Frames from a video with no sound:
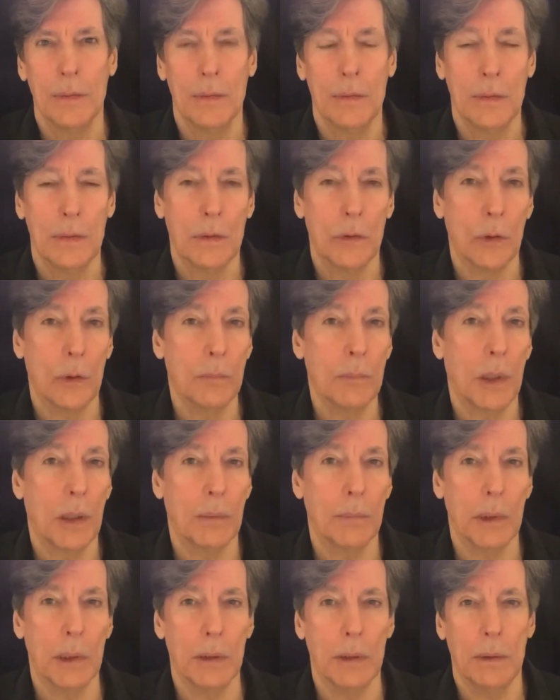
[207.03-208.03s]
No
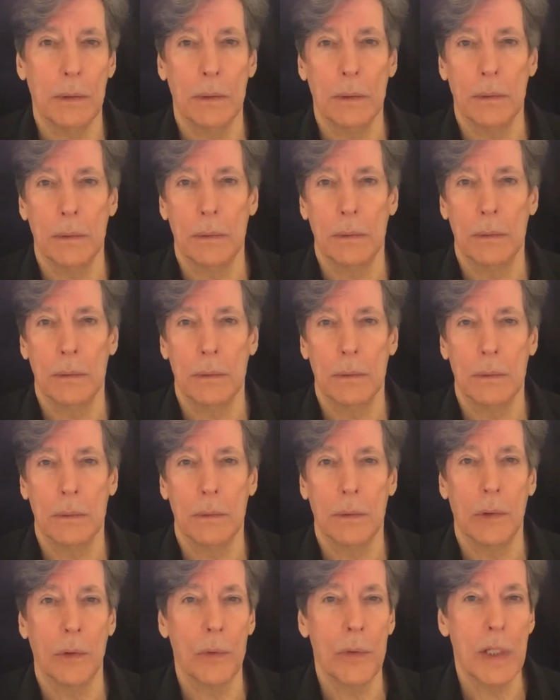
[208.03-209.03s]
mommy,
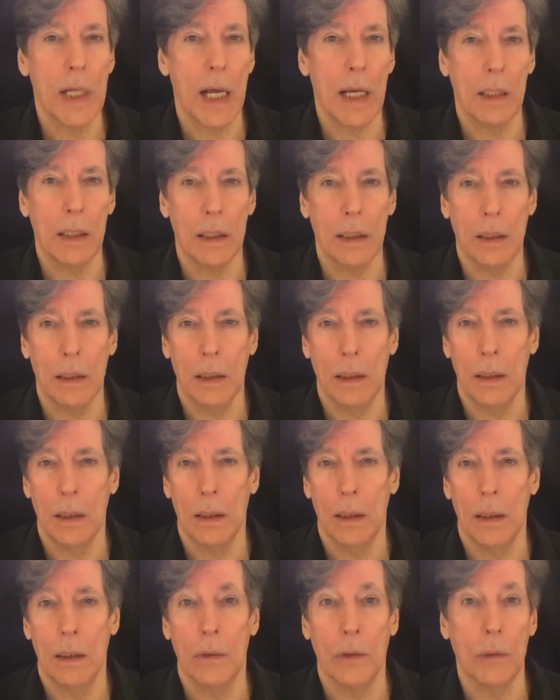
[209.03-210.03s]
no daddy,
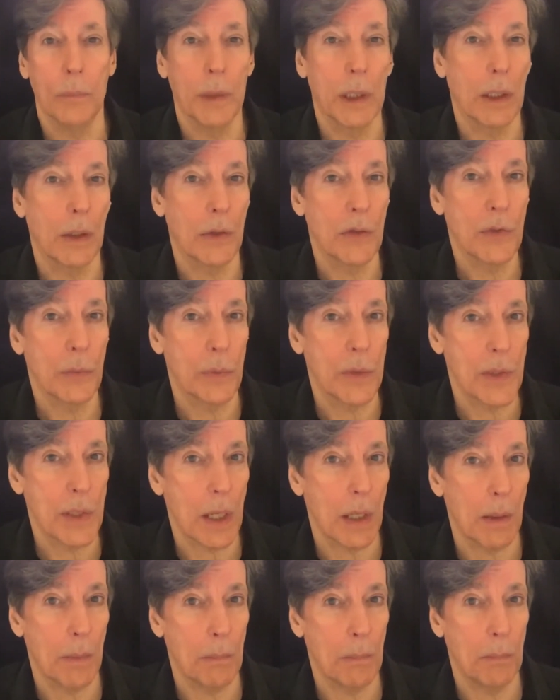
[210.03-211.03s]
nobody else was
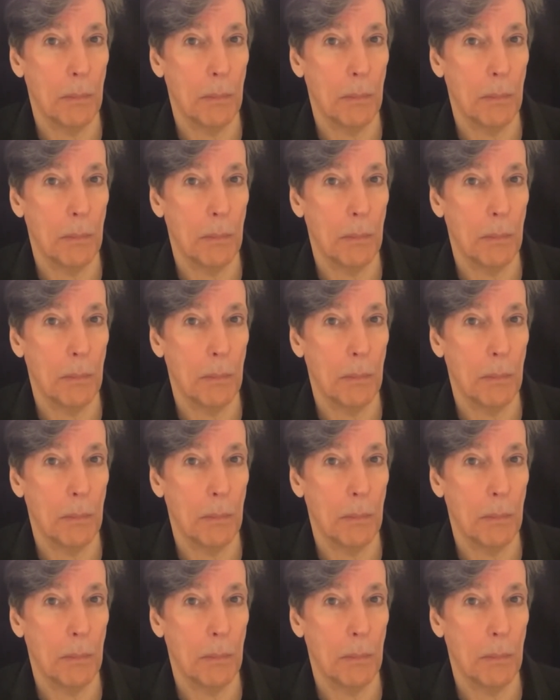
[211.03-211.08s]
up.